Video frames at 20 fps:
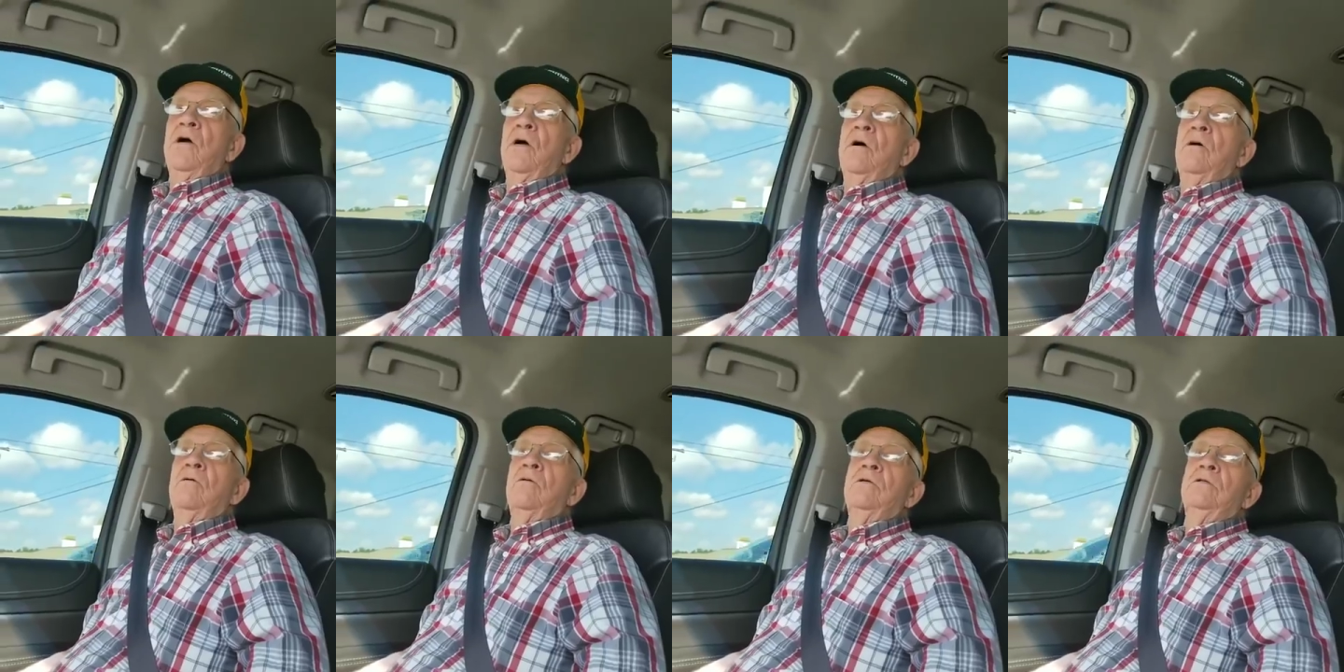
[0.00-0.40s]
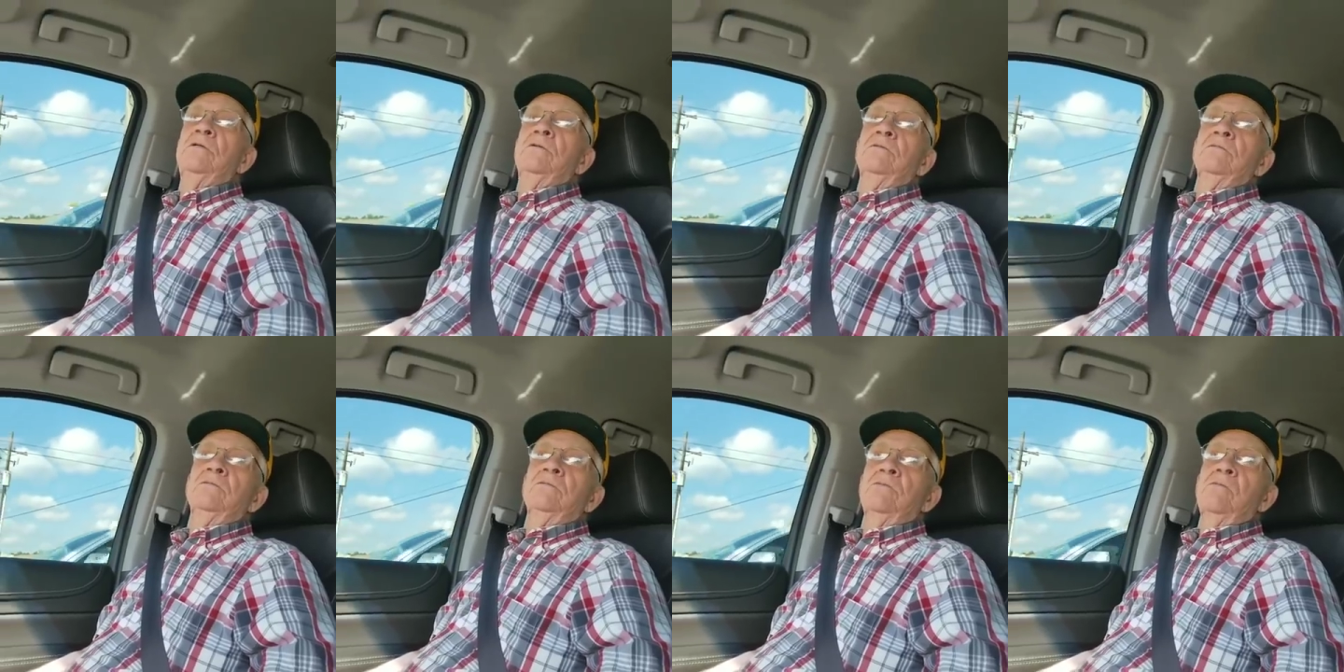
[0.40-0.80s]
get on
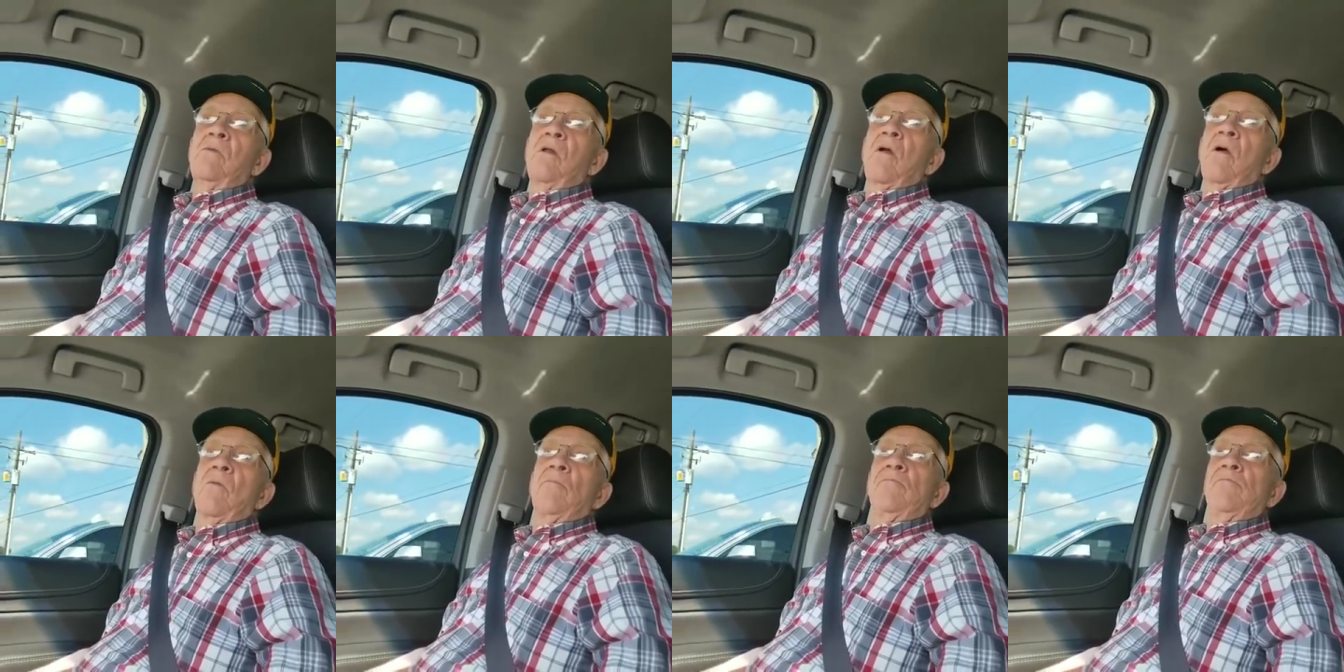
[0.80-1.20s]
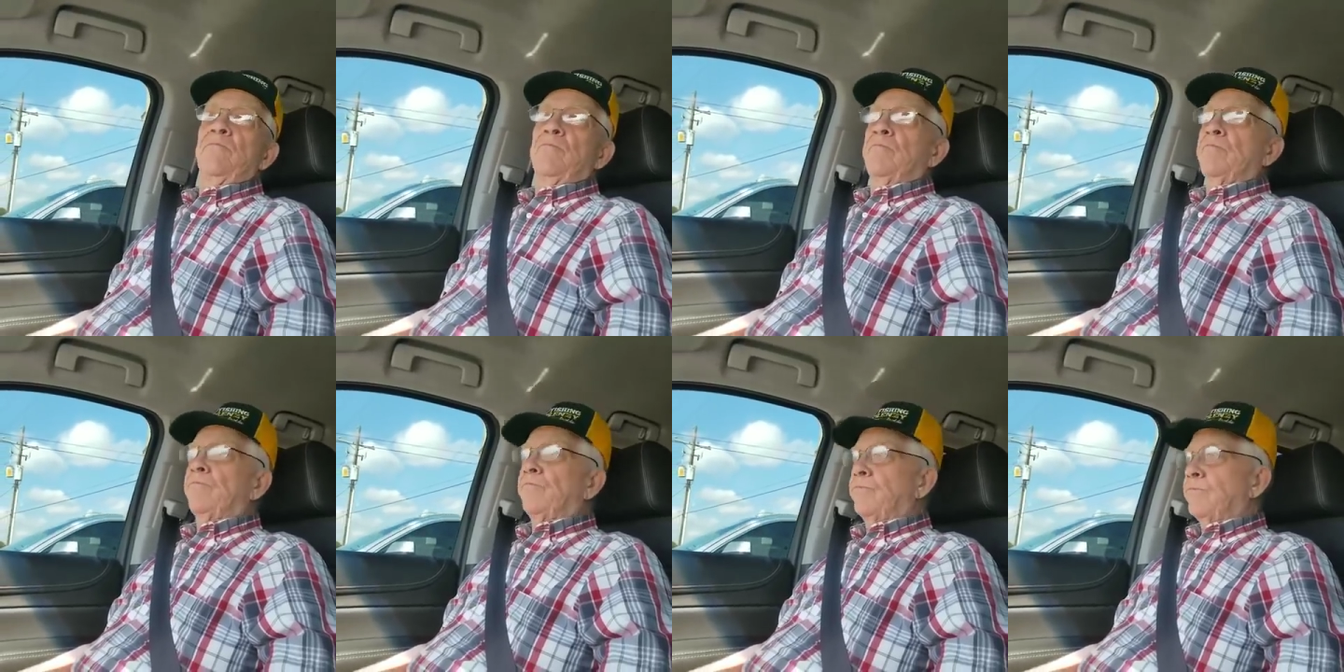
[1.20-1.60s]
it. The
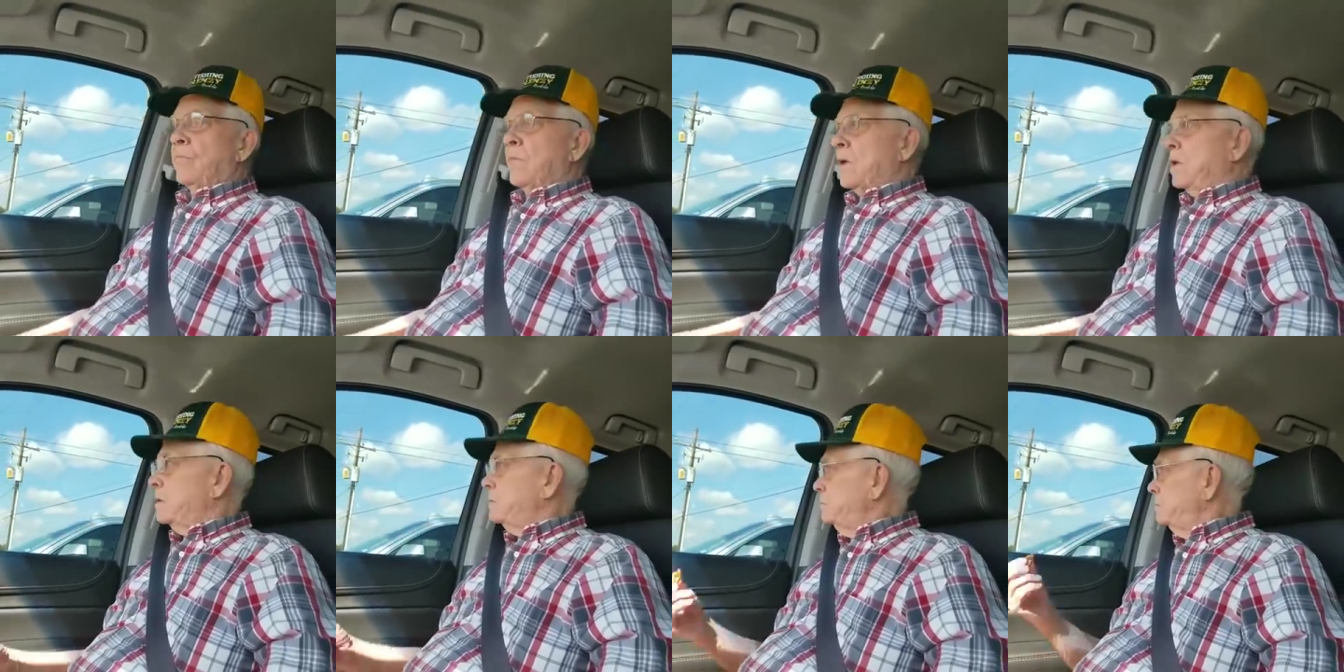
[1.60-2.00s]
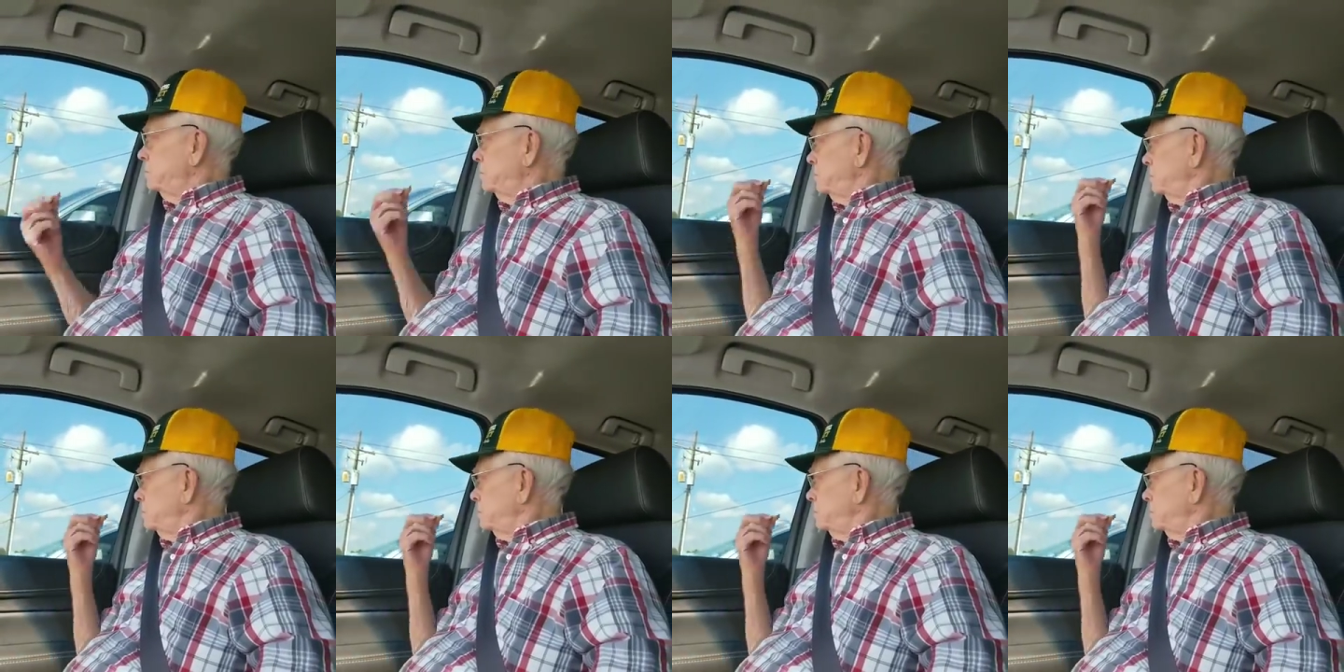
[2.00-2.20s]
crazy.